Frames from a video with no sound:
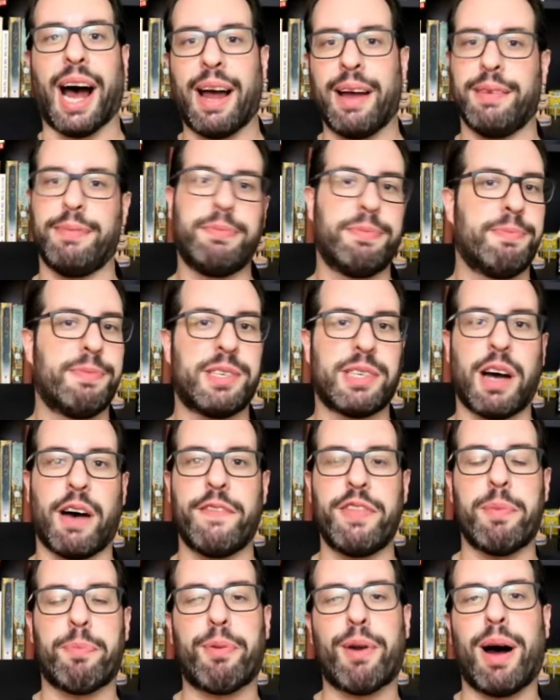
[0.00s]
I
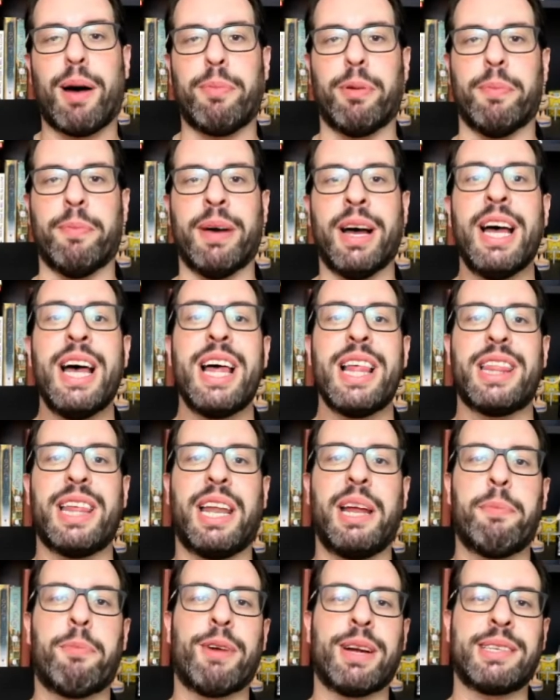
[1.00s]
solved the problem.
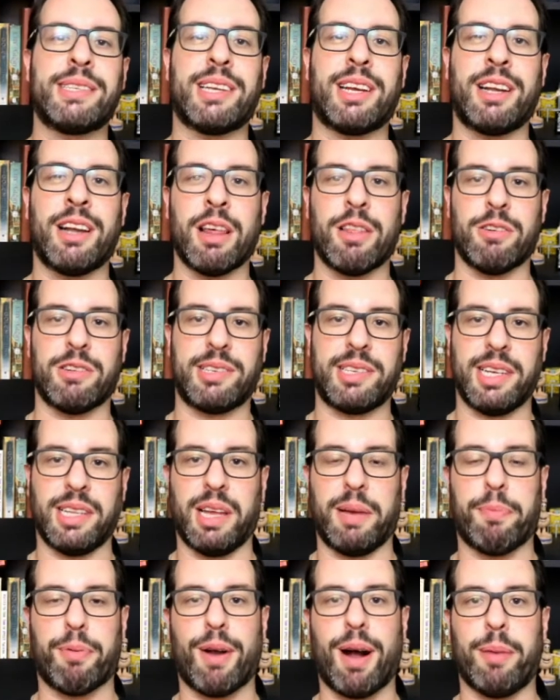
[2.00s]
Then he brings in another
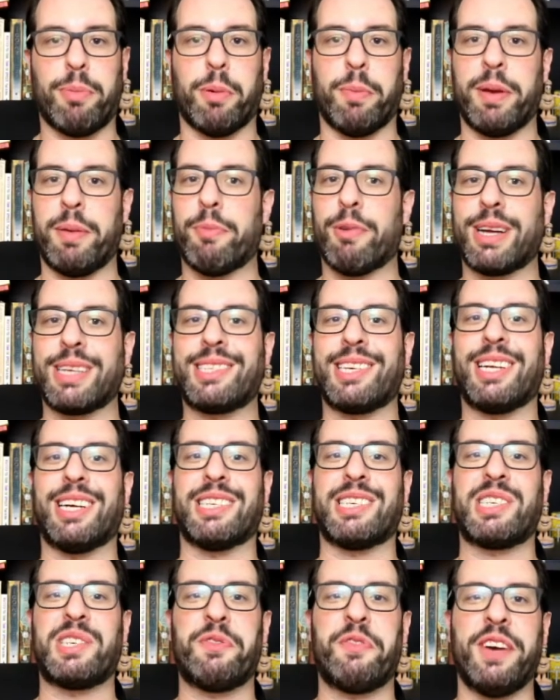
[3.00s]
silly problem. He brings in a
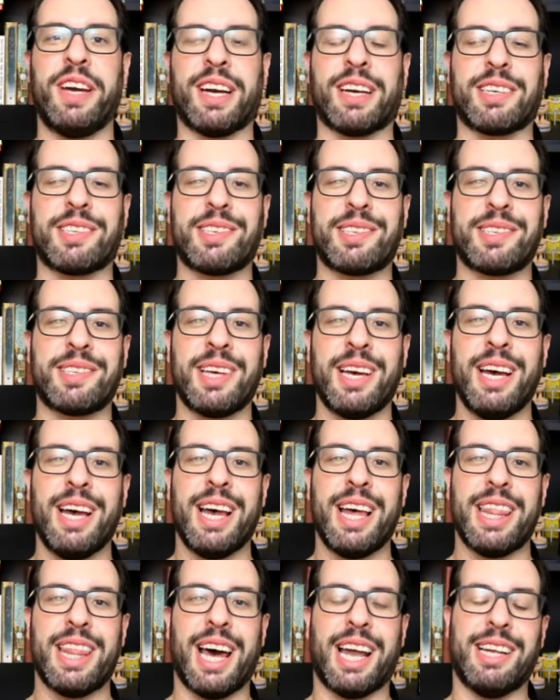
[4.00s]
sphinx
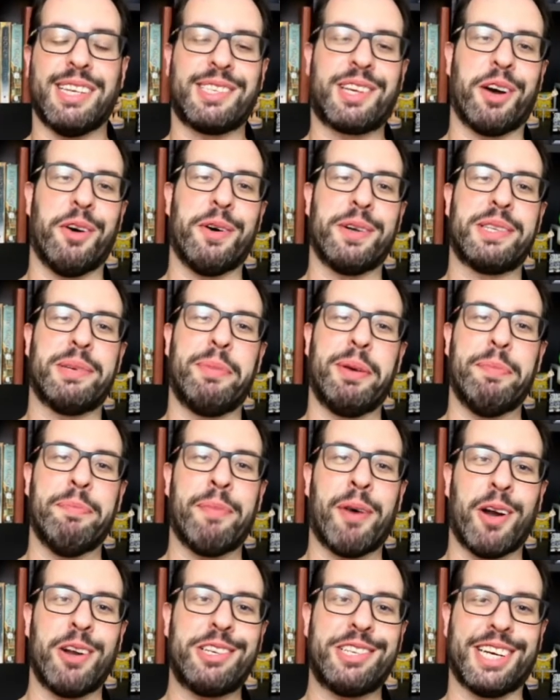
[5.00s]
that is going to be
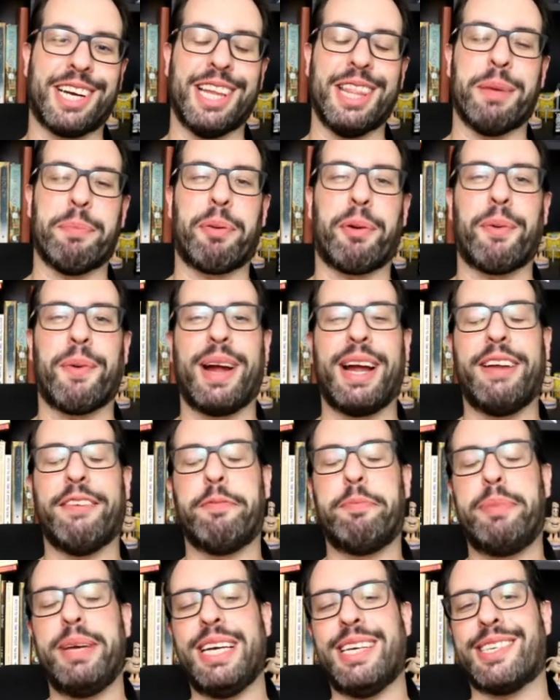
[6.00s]
marching in the parade
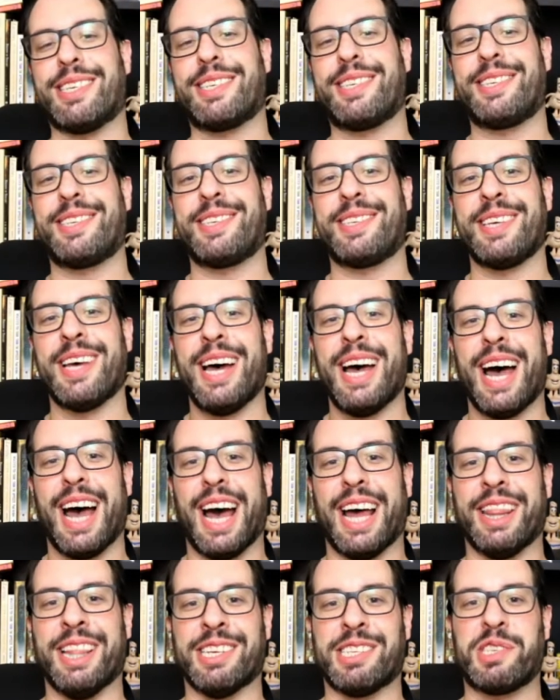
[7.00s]
of beasts.
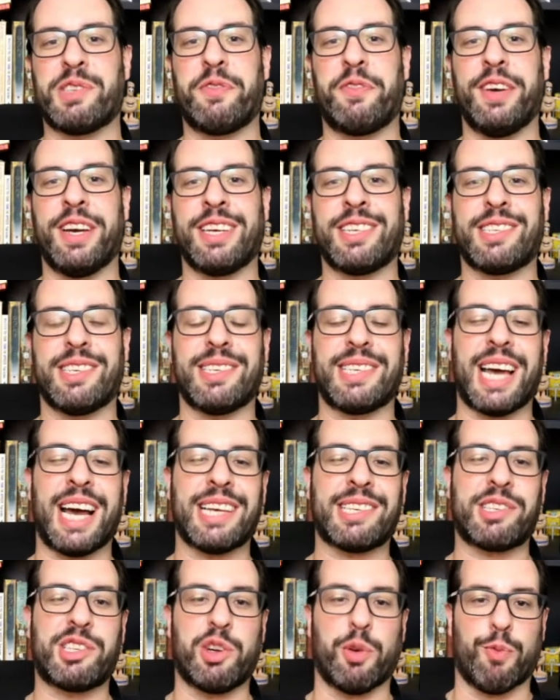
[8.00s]
And the Sphinx is
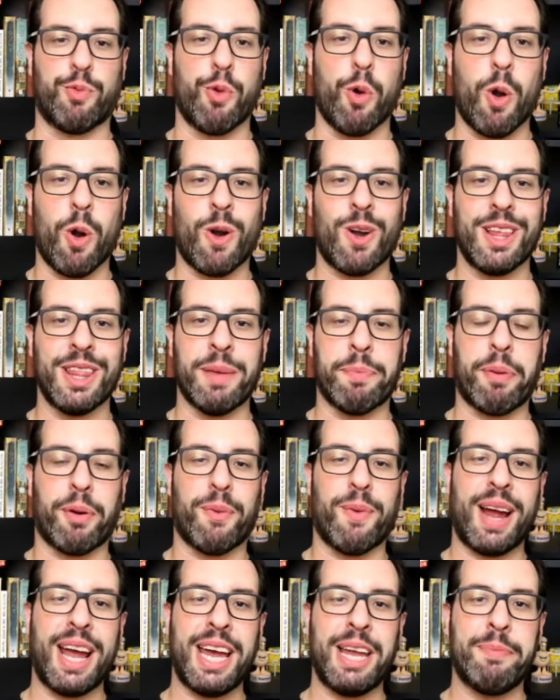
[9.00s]
asked to roar in the
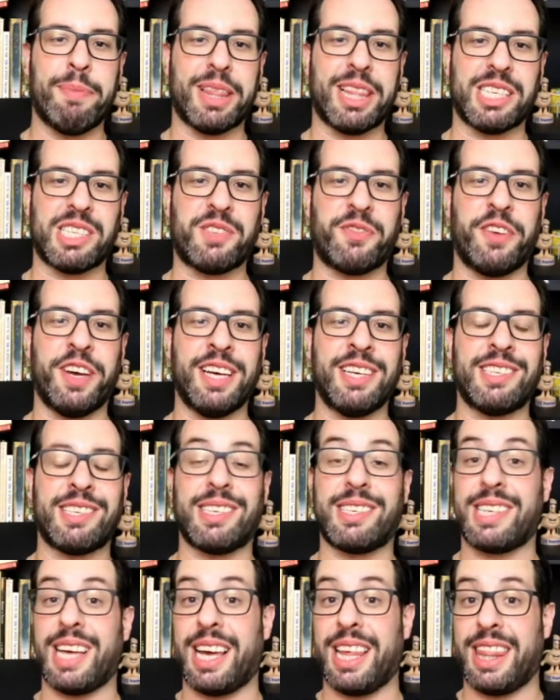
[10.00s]
parade, but the Sphinx
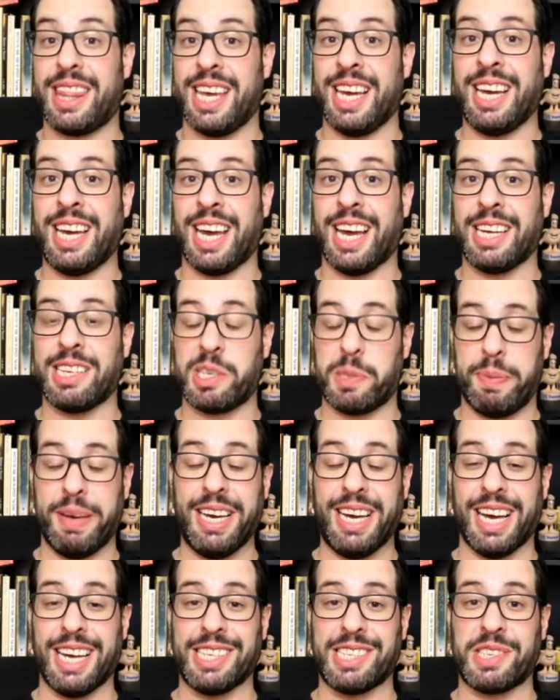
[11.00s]
is a thinking,
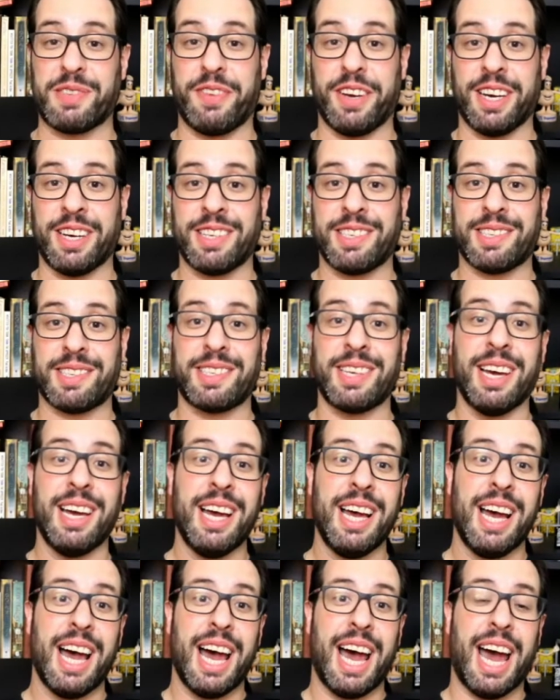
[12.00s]
speaking Sphinx.
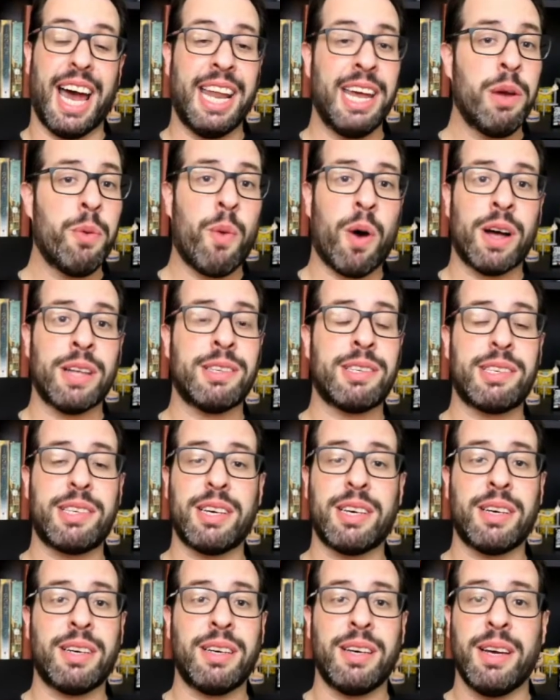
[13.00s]
And he wants
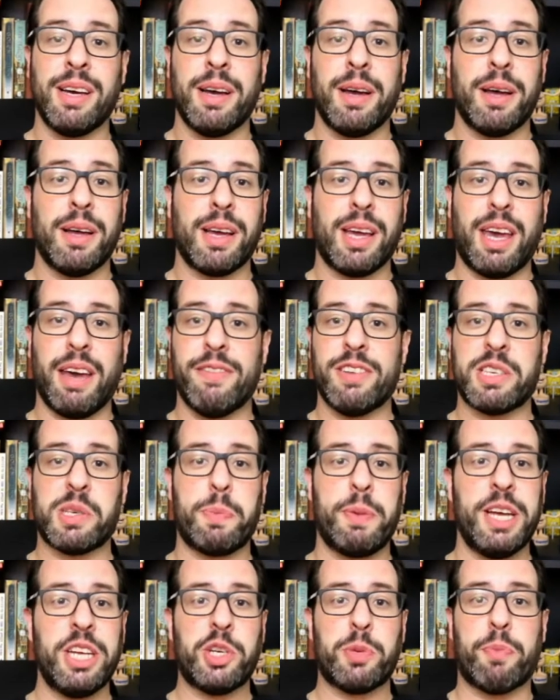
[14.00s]
to give a
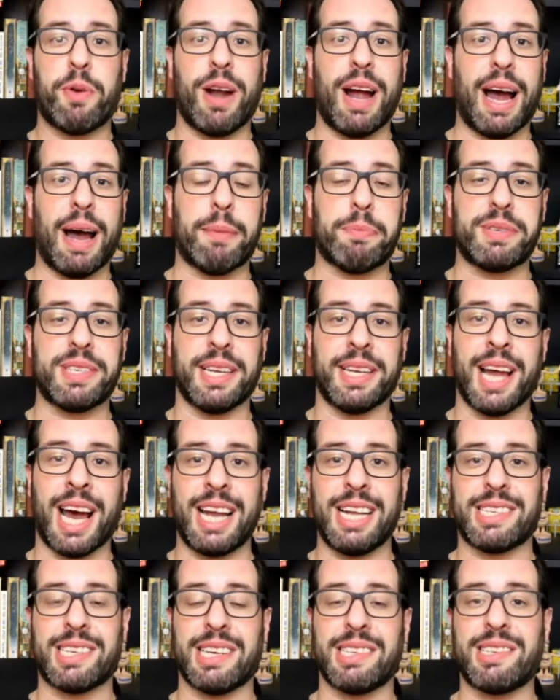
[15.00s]
speech, perhaps, and
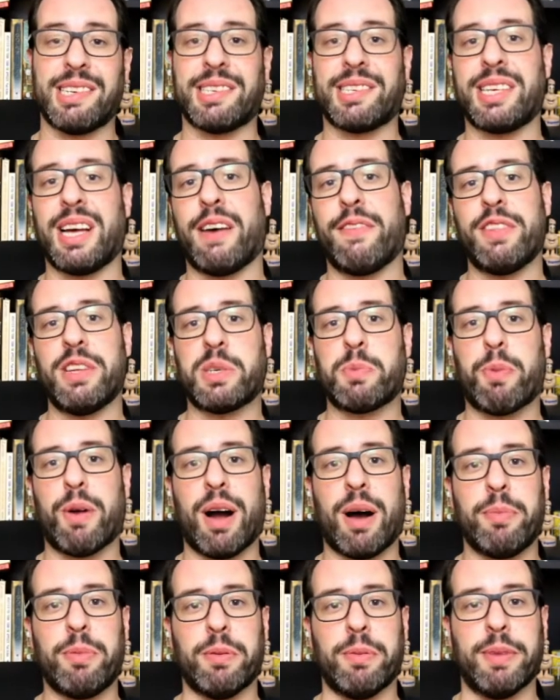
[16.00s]
Nydas has to solve this
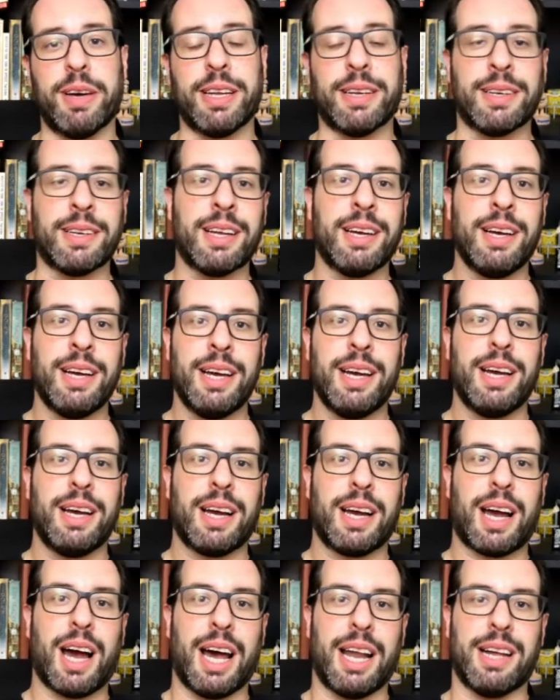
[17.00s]
problem and
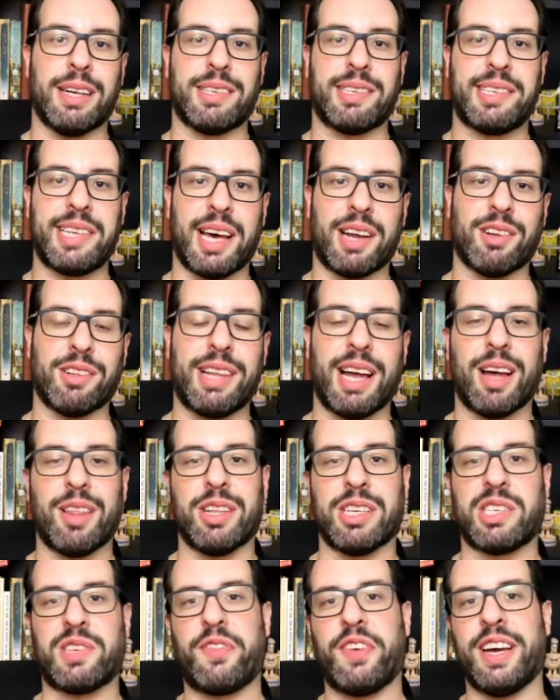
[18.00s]
kind of settle down
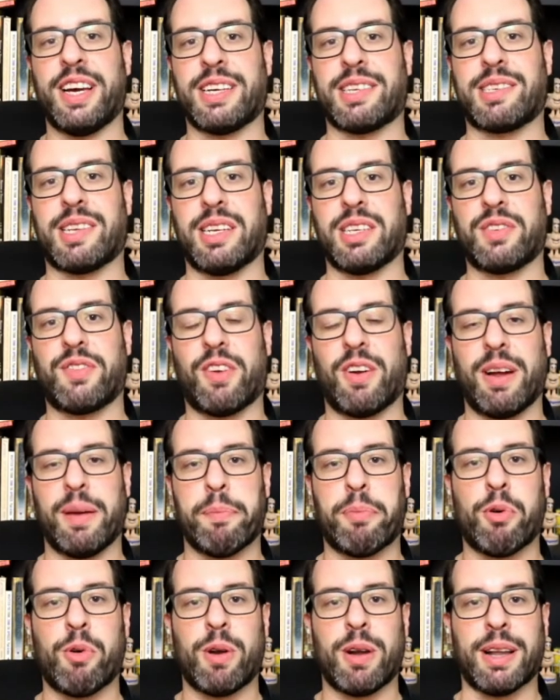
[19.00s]
the Sphinx, and it's very
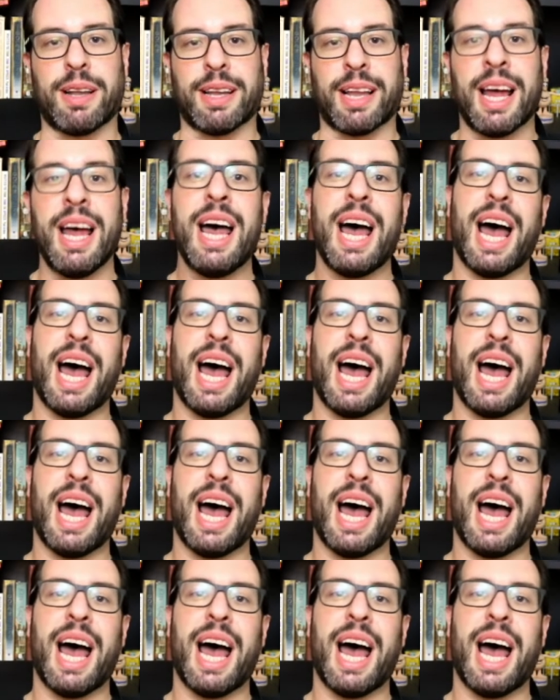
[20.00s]
important.